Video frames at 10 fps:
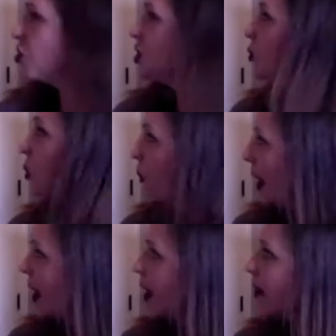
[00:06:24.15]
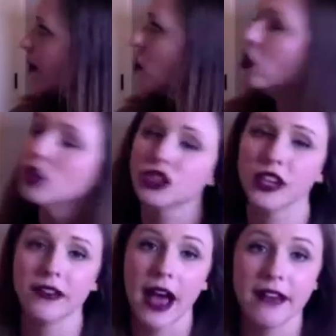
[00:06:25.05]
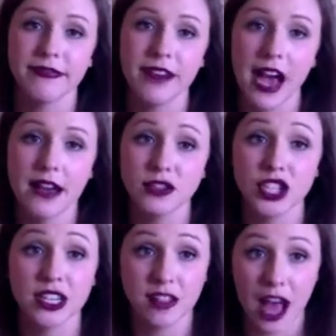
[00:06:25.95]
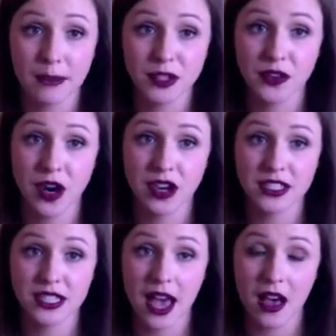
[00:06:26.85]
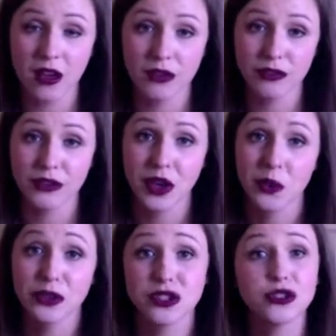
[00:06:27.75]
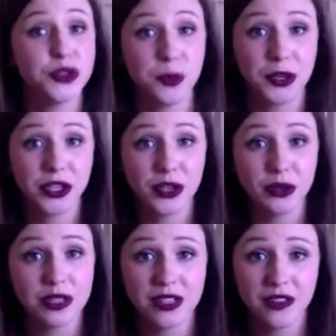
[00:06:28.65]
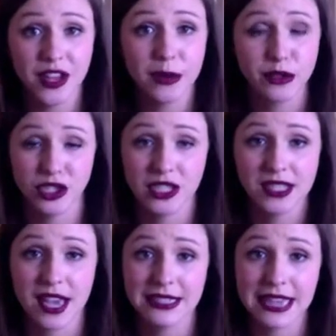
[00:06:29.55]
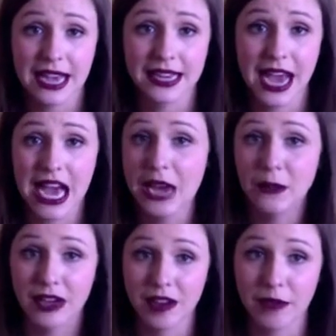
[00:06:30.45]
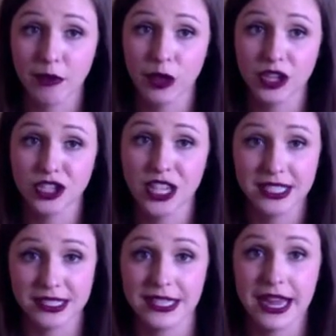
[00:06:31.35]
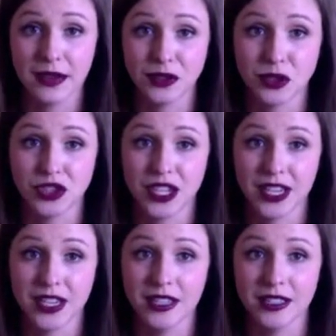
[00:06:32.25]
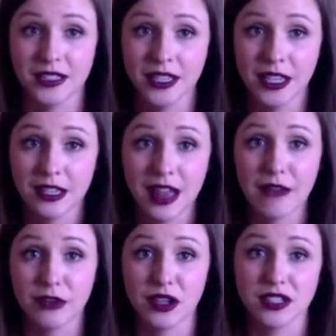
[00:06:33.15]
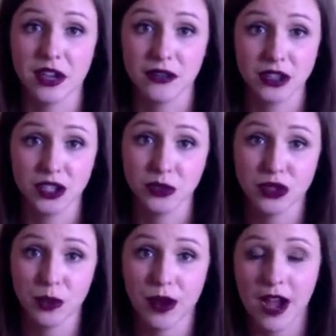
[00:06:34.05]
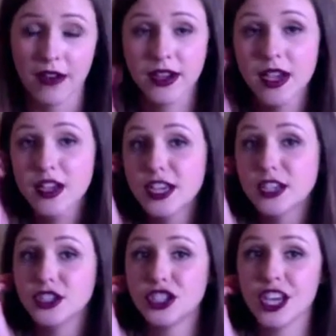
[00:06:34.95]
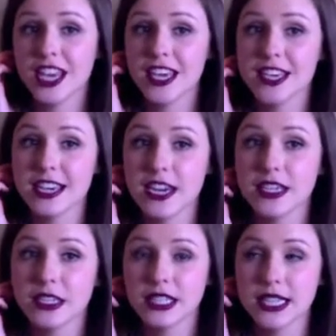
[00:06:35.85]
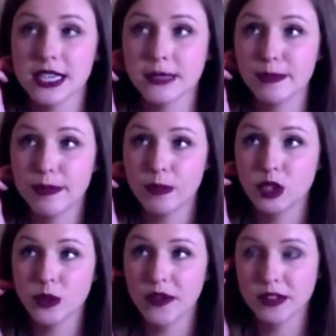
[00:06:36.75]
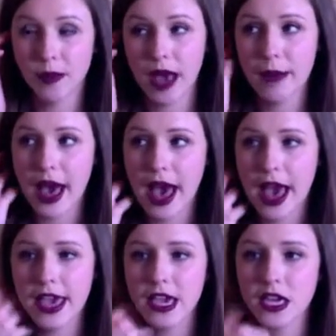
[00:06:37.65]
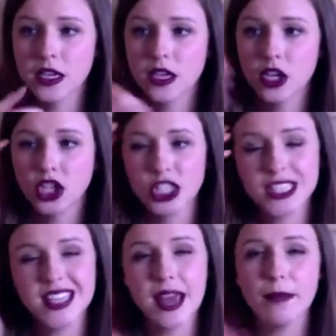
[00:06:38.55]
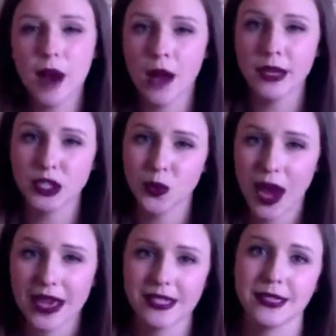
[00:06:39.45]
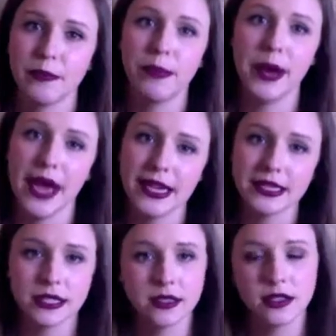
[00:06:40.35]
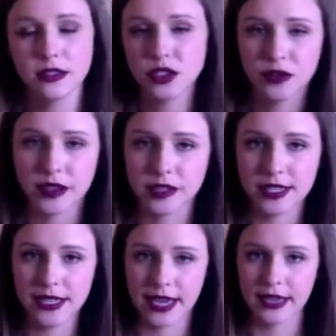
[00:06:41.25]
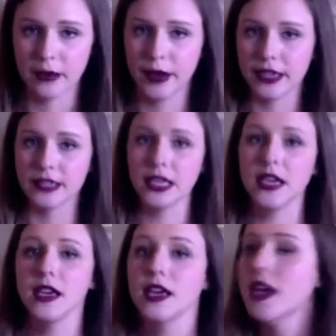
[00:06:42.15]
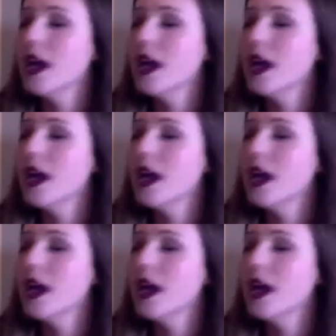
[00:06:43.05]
She will wave. She'll give high five. She claps for herself, which is super cute. The other day when she said dada and we clapped for her, she had to sit down so she can clap for herself because she was so proud. She waves bye-bye. She said mama twice, but she'd rather say dada apparently.